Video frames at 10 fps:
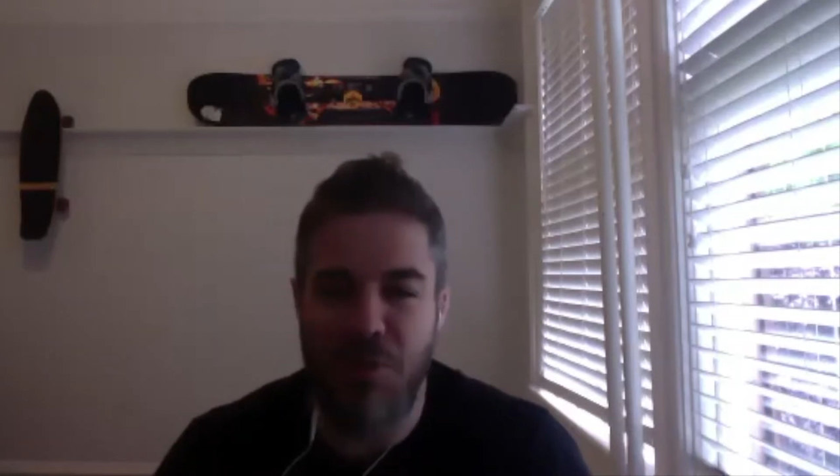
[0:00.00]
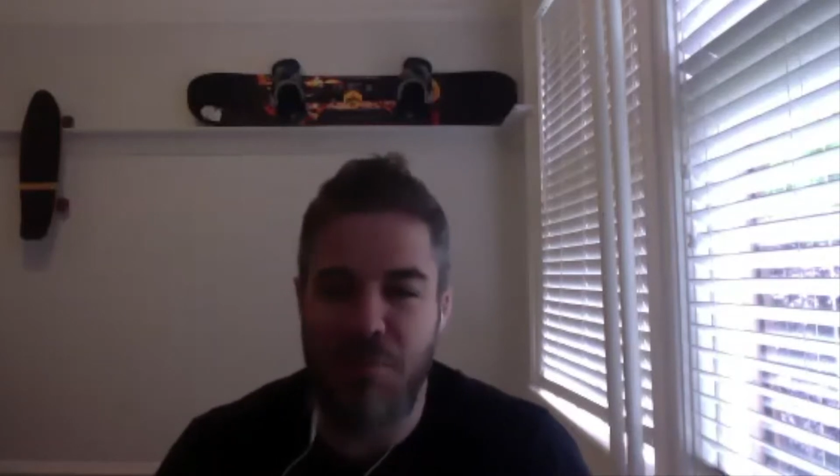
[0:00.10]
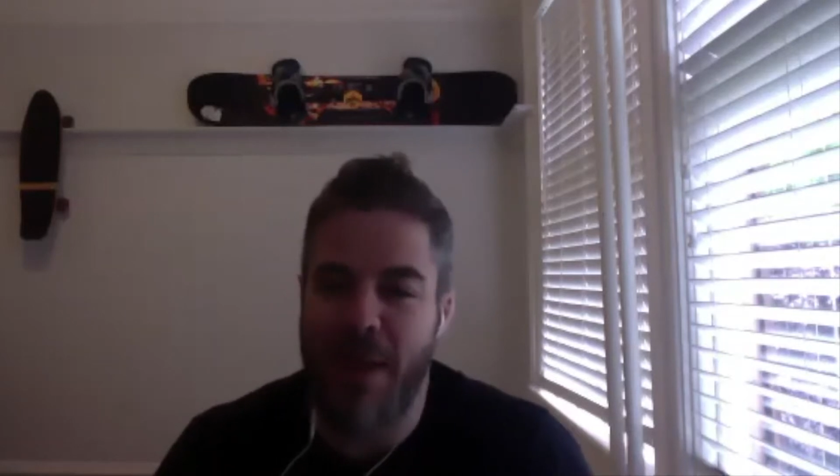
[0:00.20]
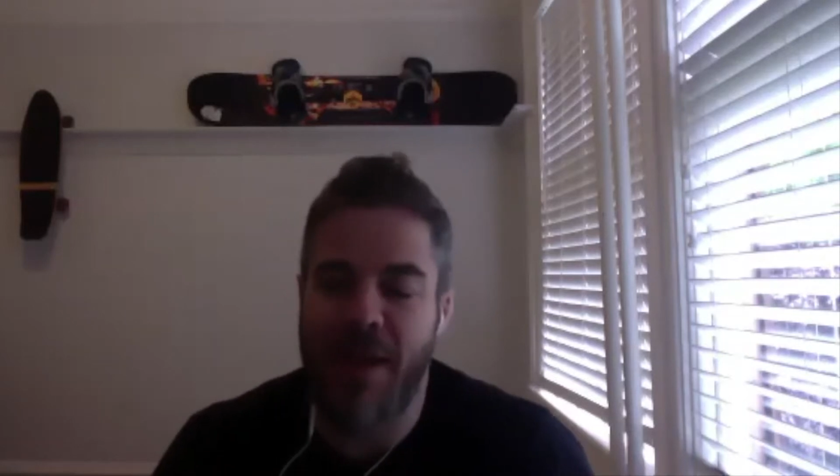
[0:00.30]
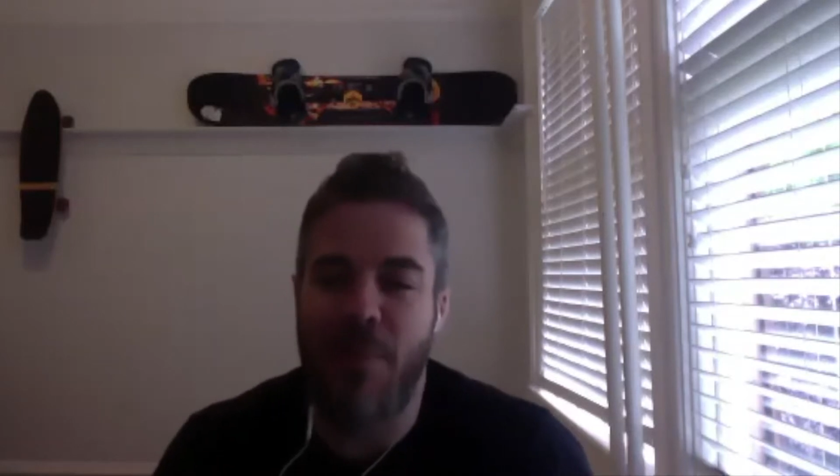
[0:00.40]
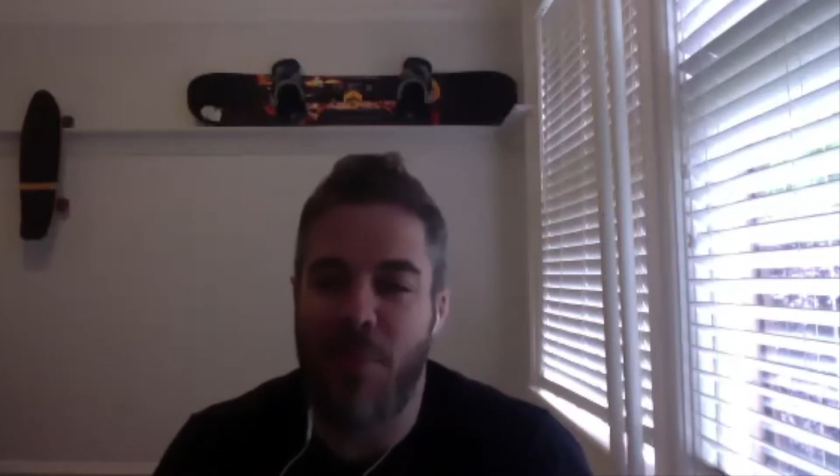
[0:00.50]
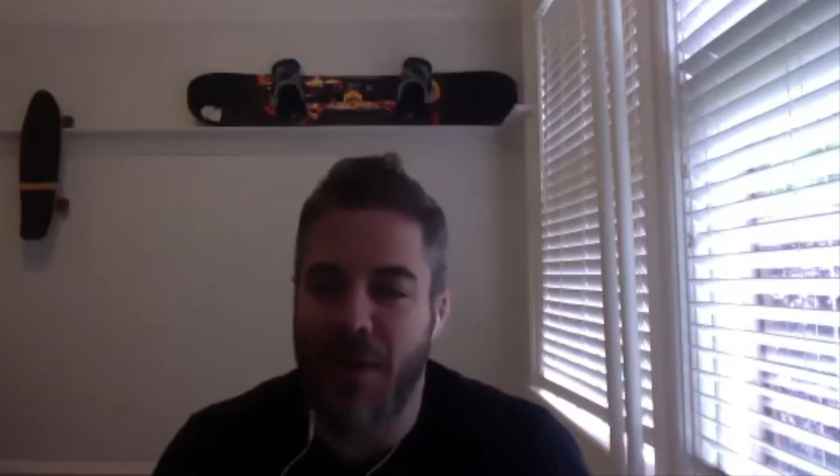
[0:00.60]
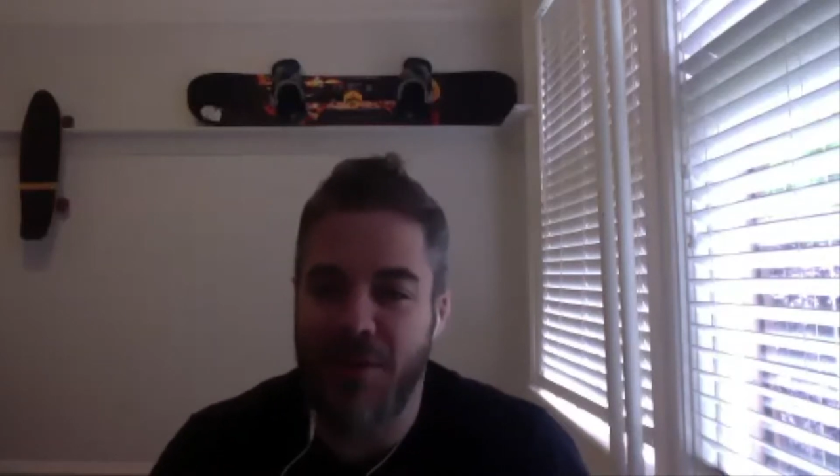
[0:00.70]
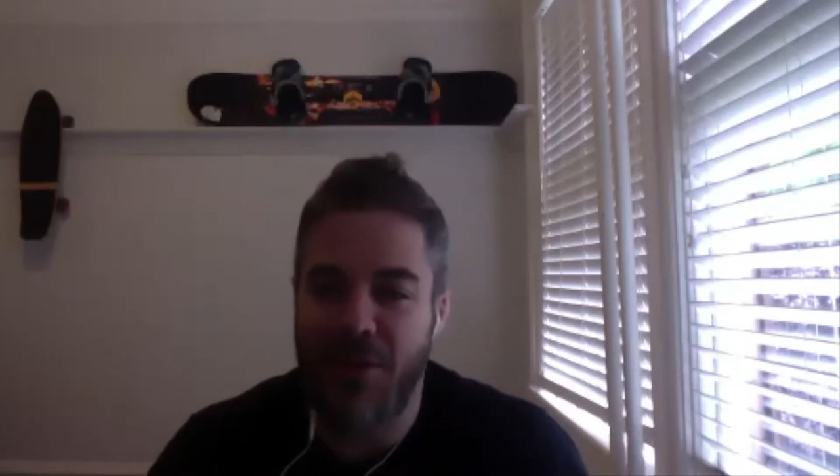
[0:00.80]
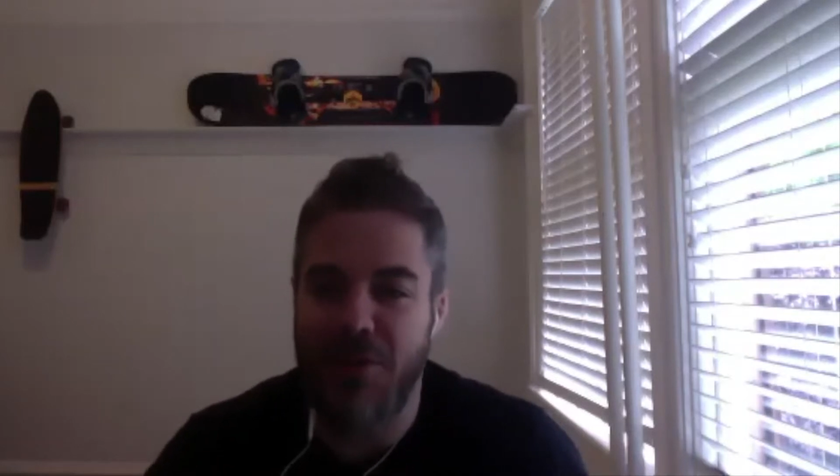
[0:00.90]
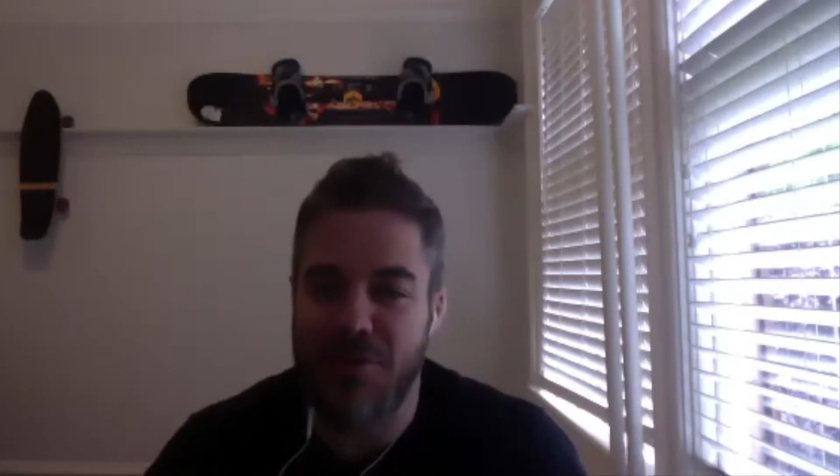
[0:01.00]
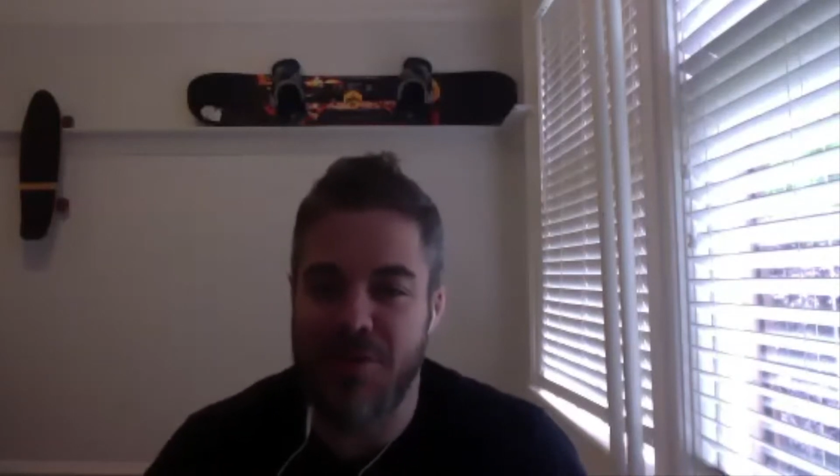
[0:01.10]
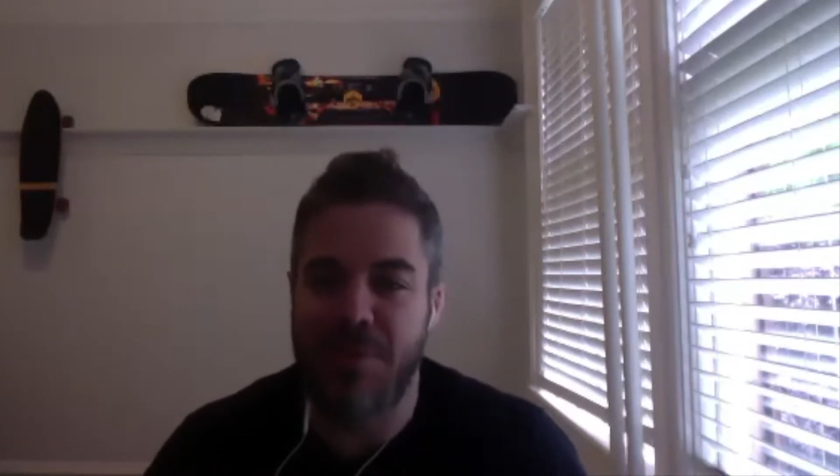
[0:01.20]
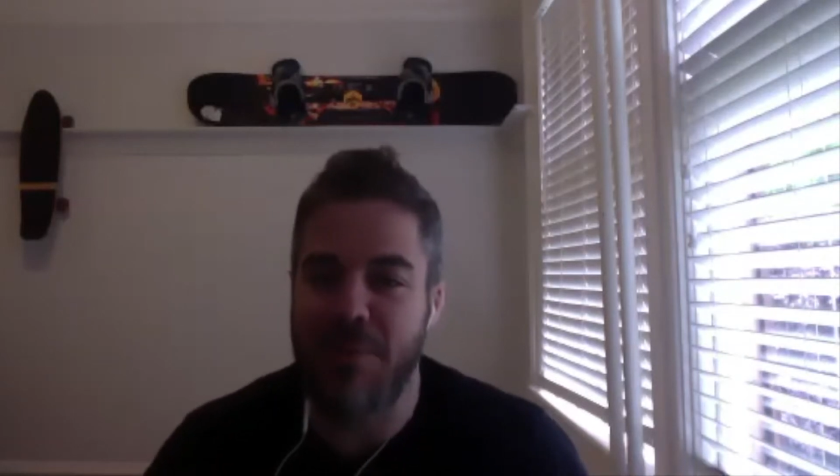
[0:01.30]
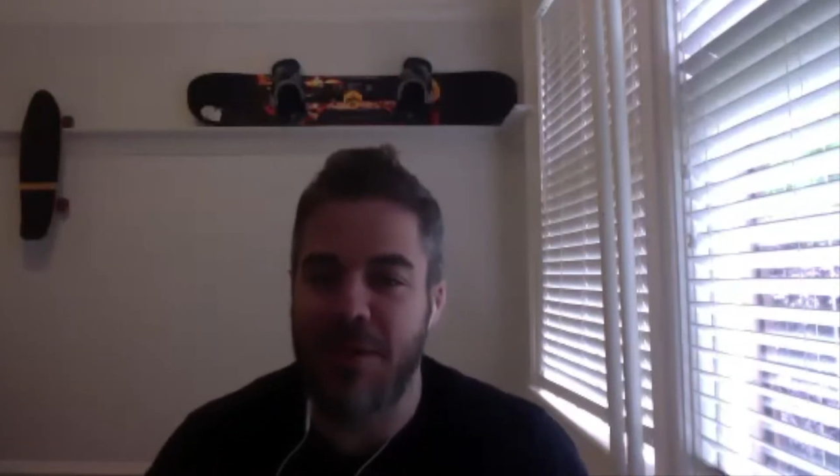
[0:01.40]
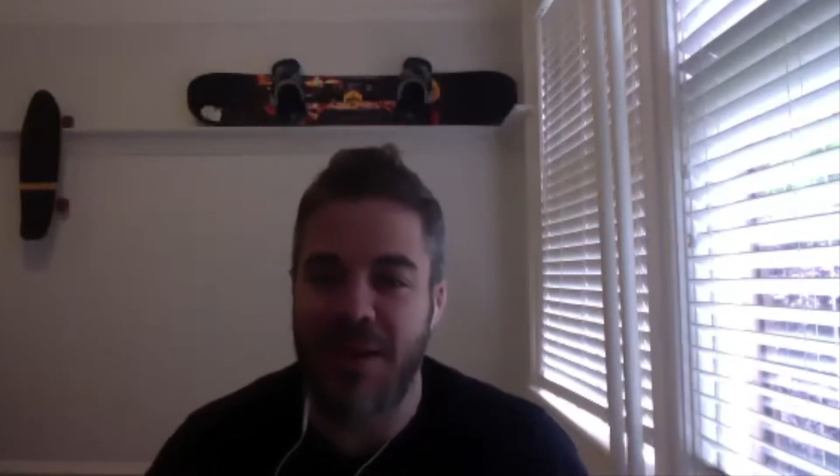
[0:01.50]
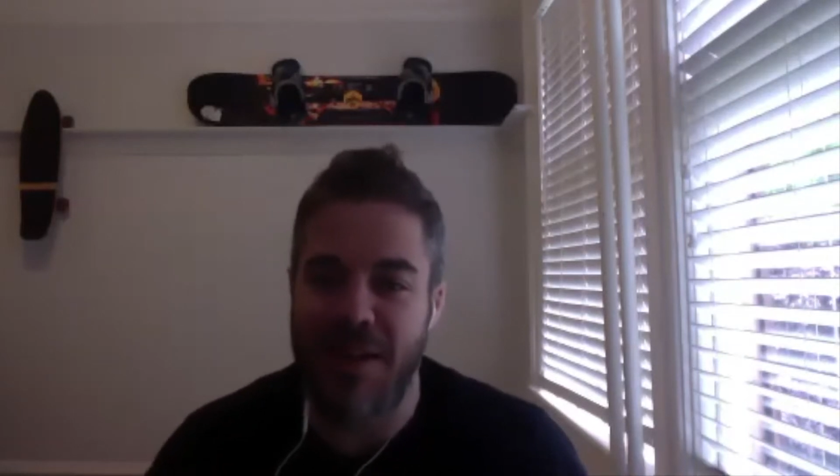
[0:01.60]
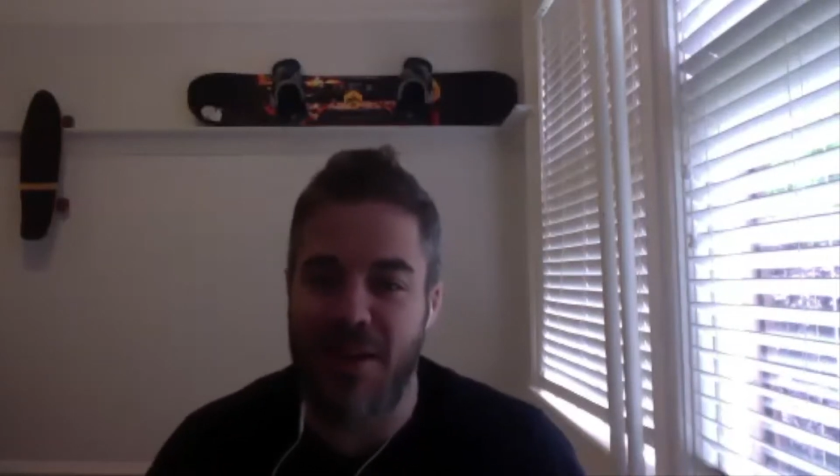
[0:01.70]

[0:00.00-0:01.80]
pick up on it, don't you? Subliminally,